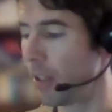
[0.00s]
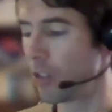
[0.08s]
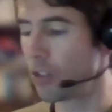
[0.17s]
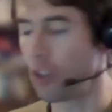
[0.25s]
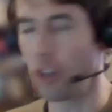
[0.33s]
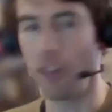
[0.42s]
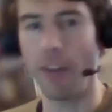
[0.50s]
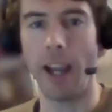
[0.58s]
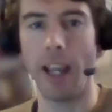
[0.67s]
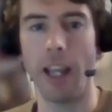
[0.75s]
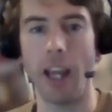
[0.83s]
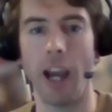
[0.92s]
so
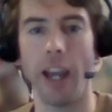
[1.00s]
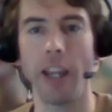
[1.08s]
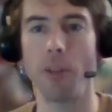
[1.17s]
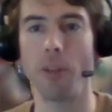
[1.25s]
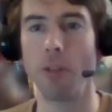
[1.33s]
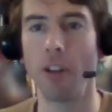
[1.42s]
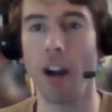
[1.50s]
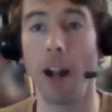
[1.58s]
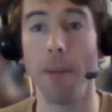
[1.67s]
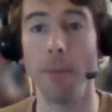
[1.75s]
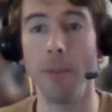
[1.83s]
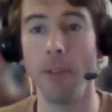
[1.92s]
that I could
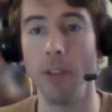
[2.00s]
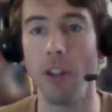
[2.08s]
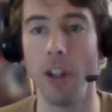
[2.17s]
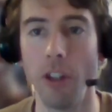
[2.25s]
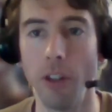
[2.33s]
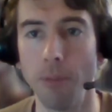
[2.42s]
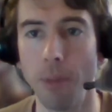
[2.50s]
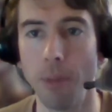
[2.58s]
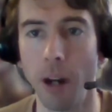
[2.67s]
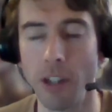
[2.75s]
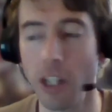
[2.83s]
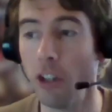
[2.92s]
program
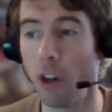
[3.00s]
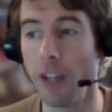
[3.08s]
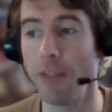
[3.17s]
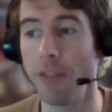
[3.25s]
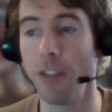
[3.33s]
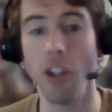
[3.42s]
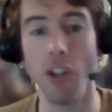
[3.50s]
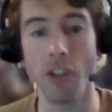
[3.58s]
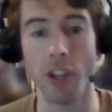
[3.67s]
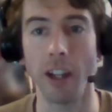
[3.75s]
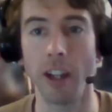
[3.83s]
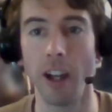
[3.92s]
Marty not even
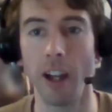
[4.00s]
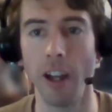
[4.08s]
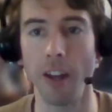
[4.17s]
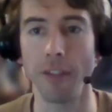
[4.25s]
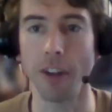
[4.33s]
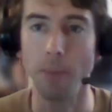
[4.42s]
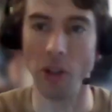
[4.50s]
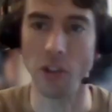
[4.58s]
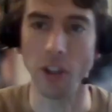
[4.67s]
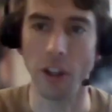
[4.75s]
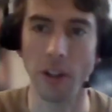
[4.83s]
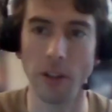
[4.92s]
using another
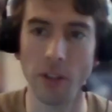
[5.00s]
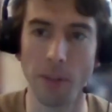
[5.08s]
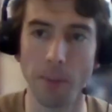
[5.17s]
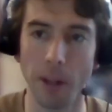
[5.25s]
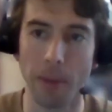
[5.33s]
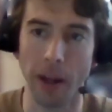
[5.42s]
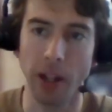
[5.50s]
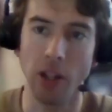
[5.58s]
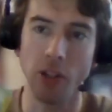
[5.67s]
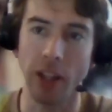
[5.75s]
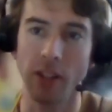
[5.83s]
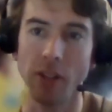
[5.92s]
computer, simply by
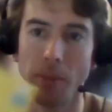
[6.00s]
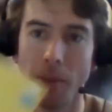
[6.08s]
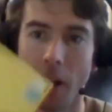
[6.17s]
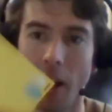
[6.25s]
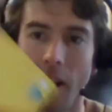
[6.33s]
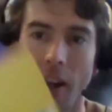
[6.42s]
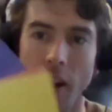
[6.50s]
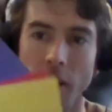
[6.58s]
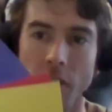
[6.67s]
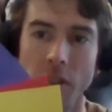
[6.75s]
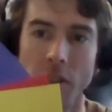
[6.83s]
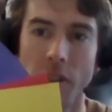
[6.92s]
using some color
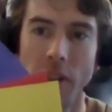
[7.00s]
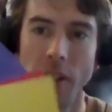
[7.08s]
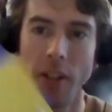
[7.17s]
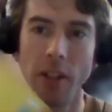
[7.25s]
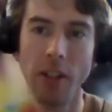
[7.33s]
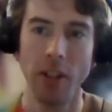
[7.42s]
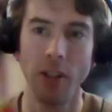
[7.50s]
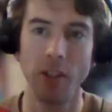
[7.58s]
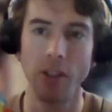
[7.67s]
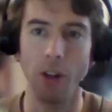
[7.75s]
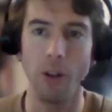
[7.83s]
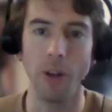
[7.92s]
cards.
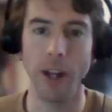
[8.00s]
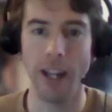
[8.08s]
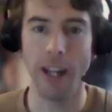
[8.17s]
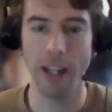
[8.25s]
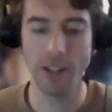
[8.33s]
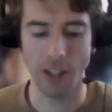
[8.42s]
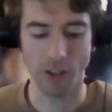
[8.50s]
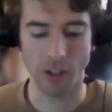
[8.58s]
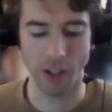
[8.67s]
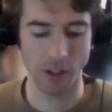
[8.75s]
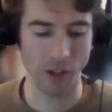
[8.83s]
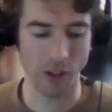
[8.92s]
So in this
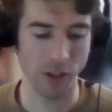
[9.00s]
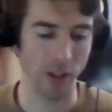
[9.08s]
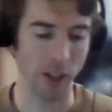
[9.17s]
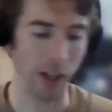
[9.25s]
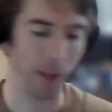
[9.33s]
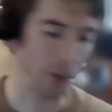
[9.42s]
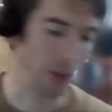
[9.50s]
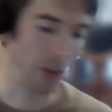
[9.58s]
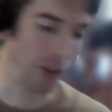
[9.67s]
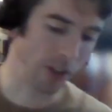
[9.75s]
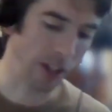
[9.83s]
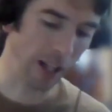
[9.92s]
instance, I'm going
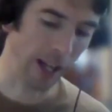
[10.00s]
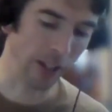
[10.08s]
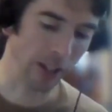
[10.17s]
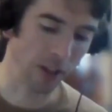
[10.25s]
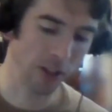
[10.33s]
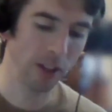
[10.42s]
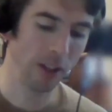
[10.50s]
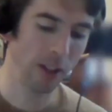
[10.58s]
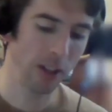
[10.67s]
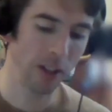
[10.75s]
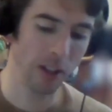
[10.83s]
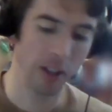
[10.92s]
to select
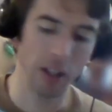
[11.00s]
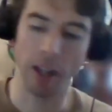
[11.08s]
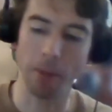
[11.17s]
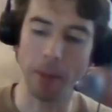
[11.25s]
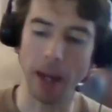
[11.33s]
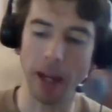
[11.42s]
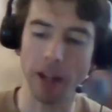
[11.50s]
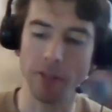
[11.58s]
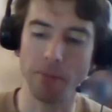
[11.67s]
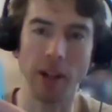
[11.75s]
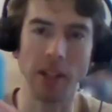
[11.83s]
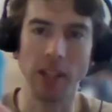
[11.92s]
the back of
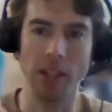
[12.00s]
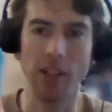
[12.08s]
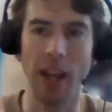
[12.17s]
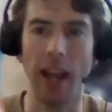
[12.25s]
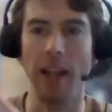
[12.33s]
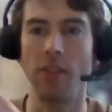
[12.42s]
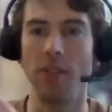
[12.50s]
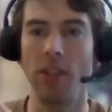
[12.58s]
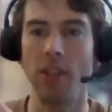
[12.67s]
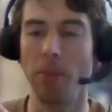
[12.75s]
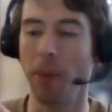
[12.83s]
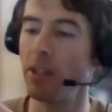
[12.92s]
Marty's head,
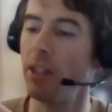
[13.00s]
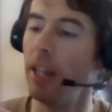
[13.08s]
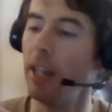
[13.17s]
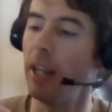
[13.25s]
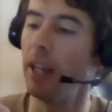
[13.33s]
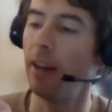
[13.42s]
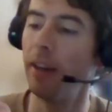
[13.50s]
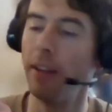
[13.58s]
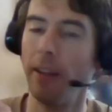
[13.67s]
there's a button here.